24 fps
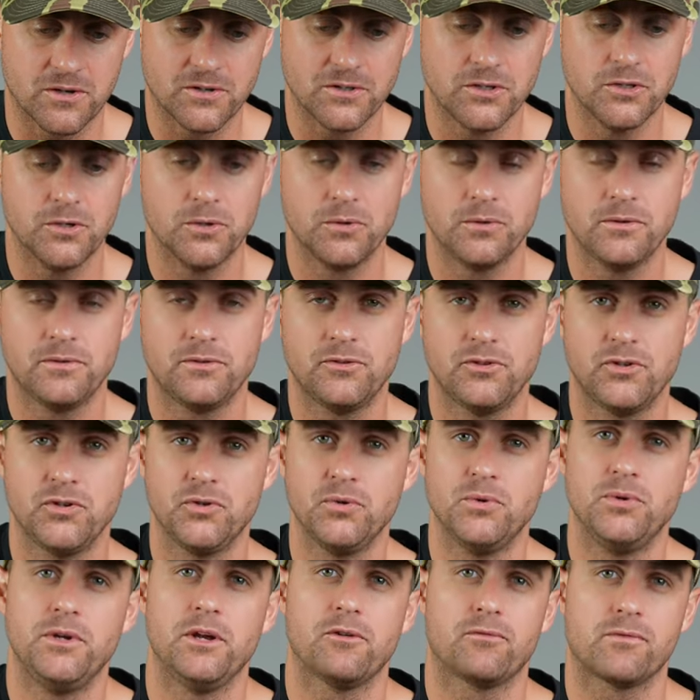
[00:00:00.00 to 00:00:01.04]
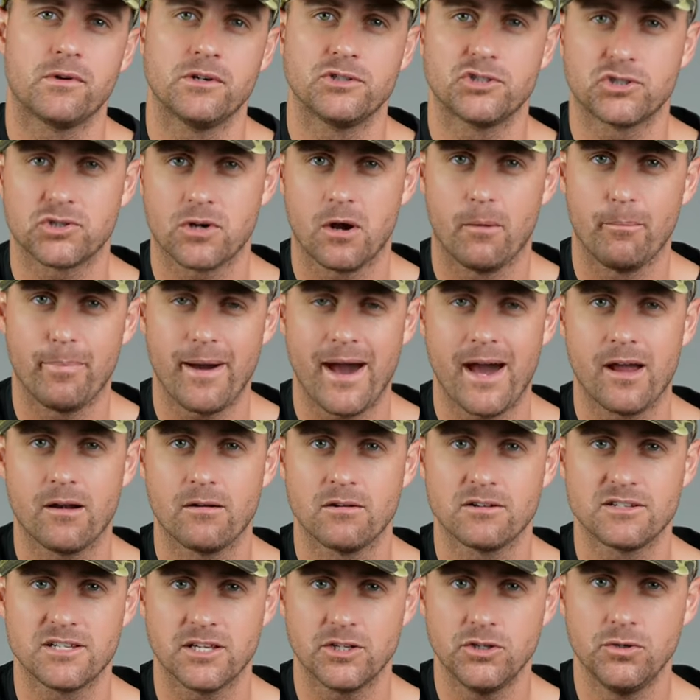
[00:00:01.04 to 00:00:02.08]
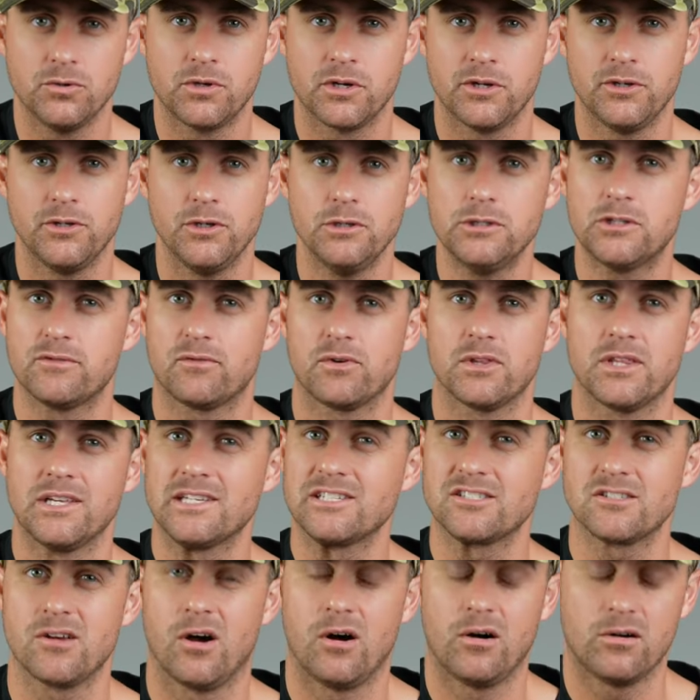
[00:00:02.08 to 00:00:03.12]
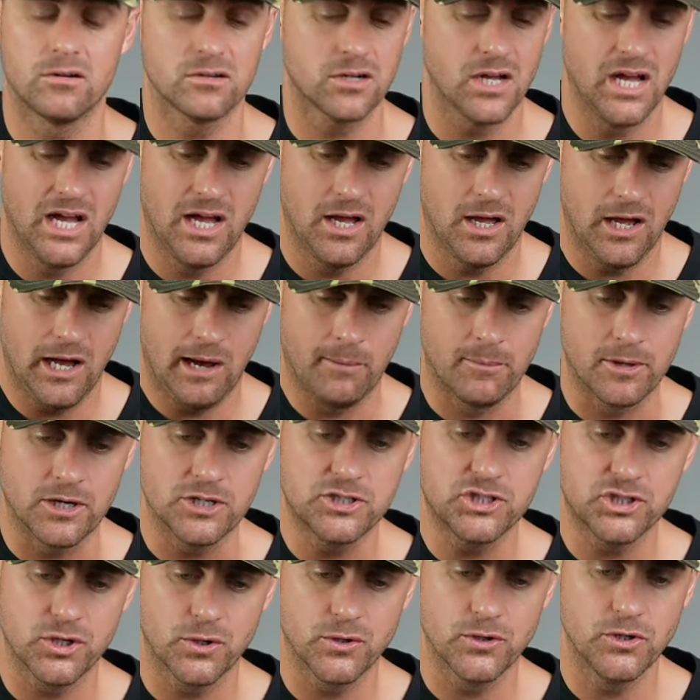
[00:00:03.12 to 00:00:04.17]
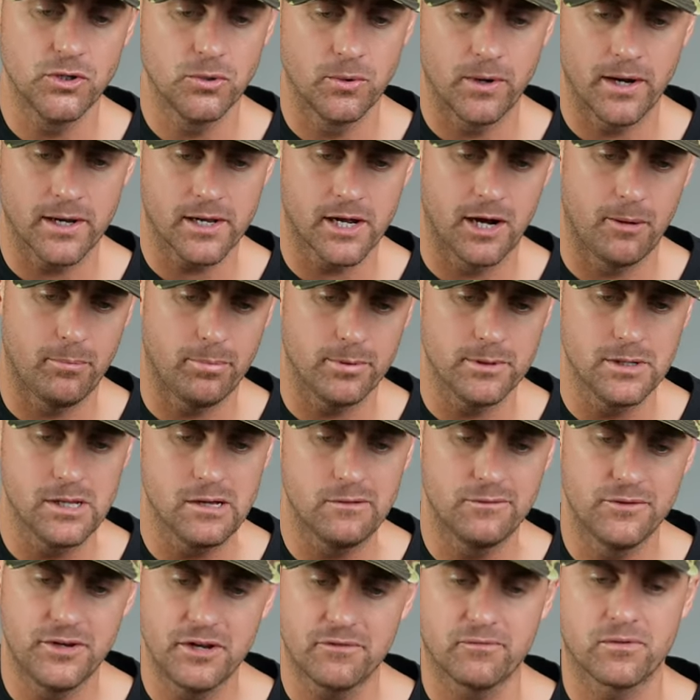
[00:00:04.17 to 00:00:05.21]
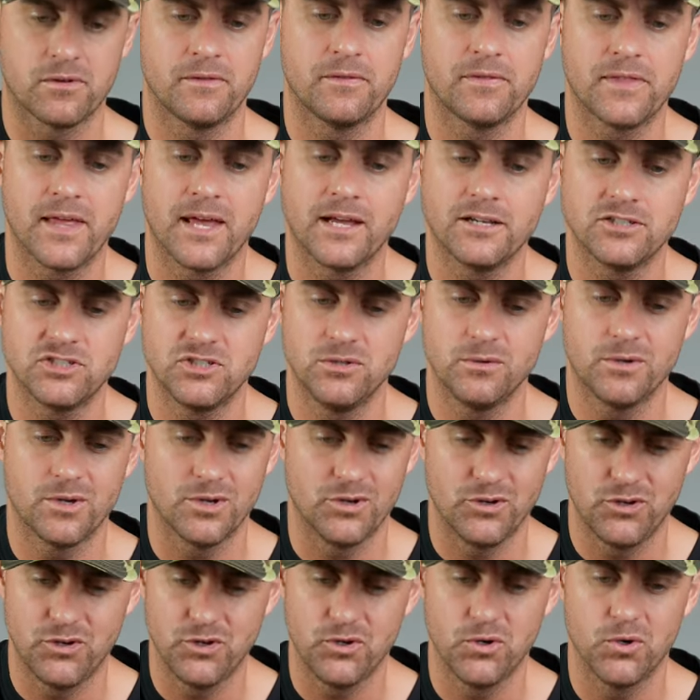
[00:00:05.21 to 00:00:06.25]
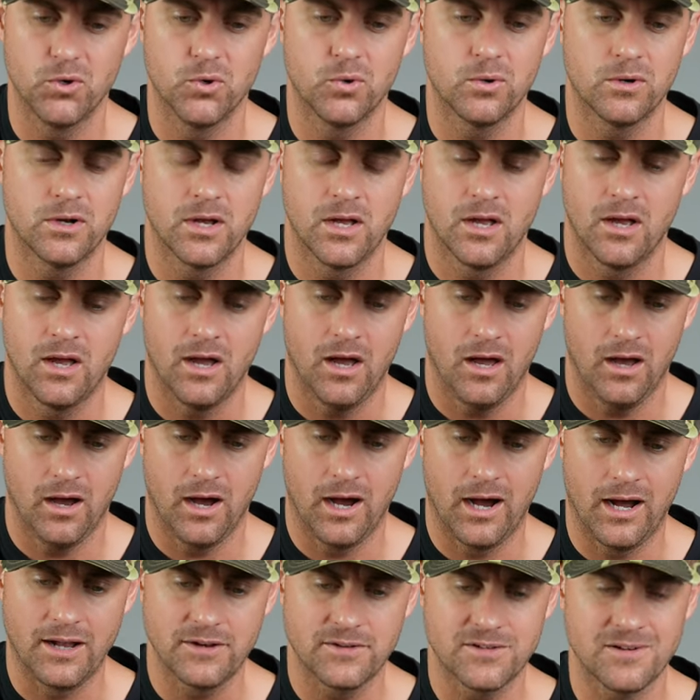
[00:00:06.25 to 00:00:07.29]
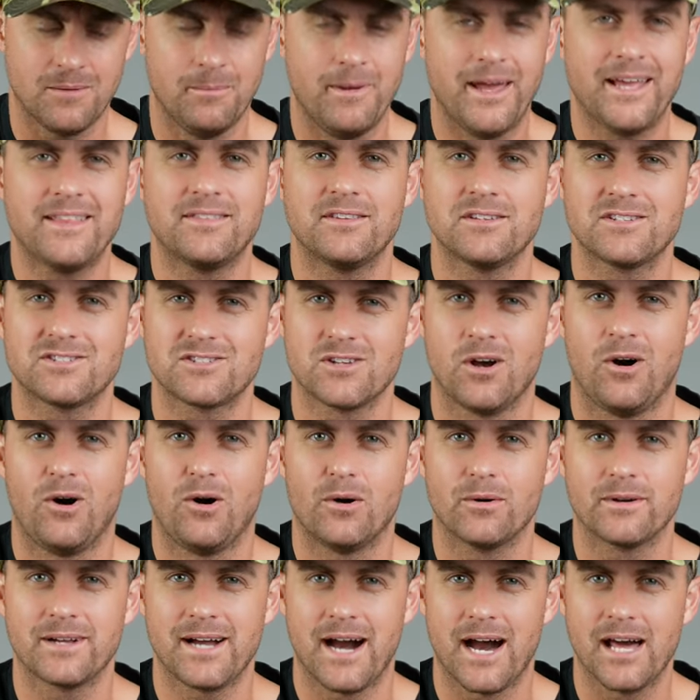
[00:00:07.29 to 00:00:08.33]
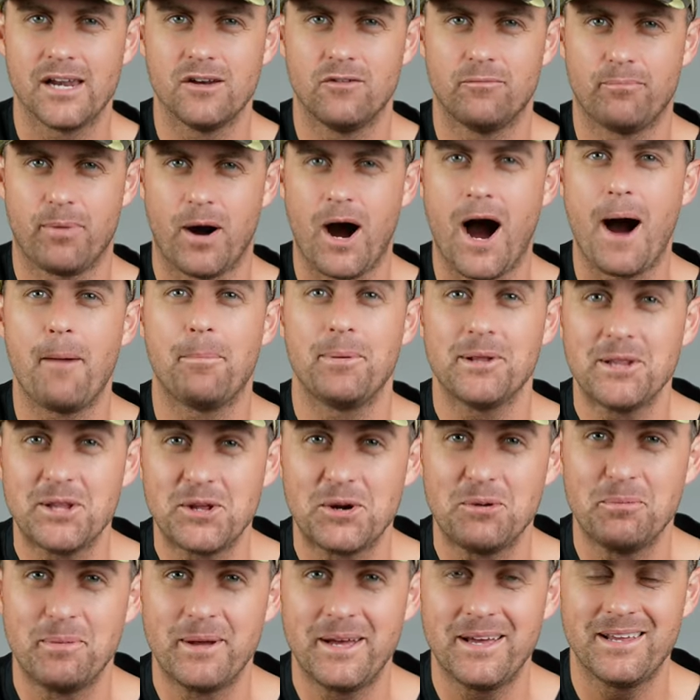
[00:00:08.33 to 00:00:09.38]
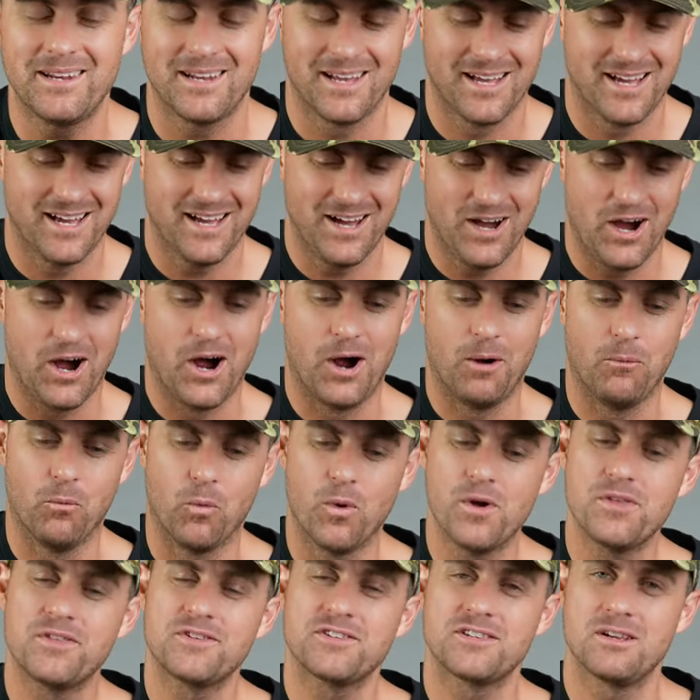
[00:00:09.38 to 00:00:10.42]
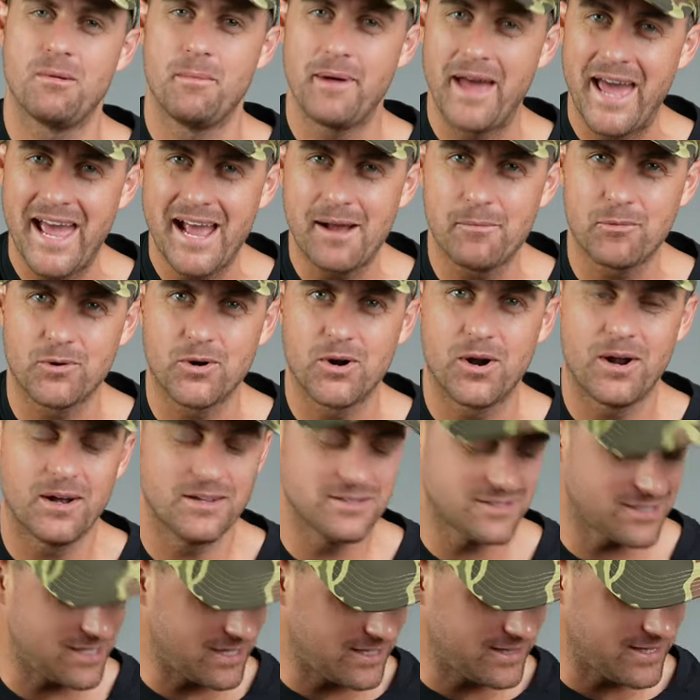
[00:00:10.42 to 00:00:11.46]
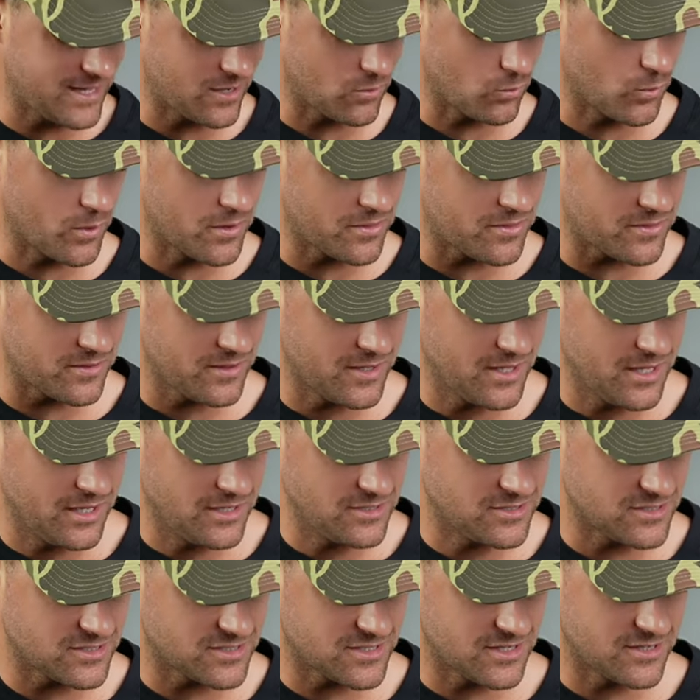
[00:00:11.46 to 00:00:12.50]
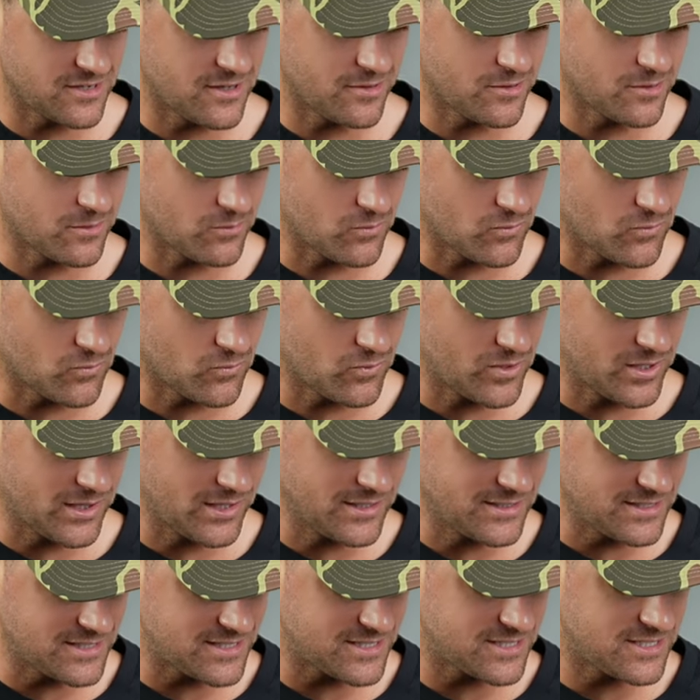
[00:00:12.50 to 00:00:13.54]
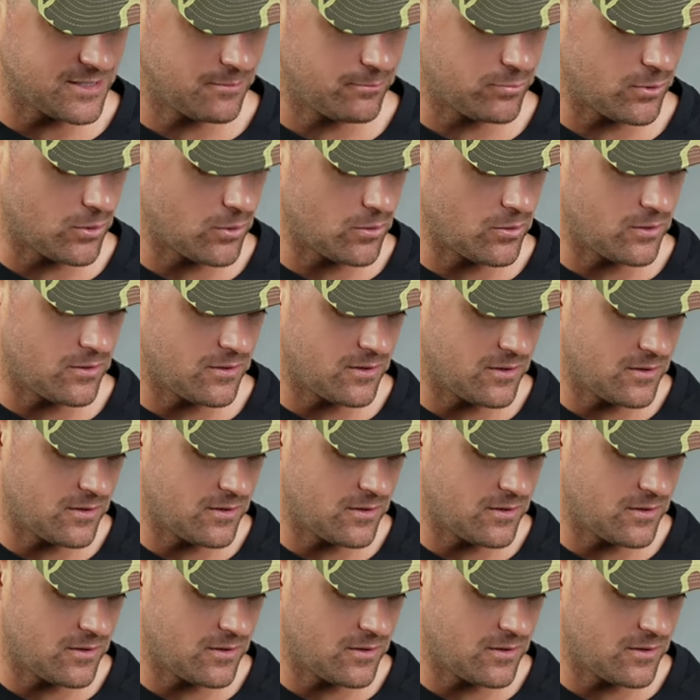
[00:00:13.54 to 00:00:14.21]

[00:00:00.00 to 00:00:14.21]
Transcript: you two different strum patterns that you can use for this song. I'm going to show you a couple of different things you can do to make the song kind of pop a little bit with some hammer-ons, and then with just another really simple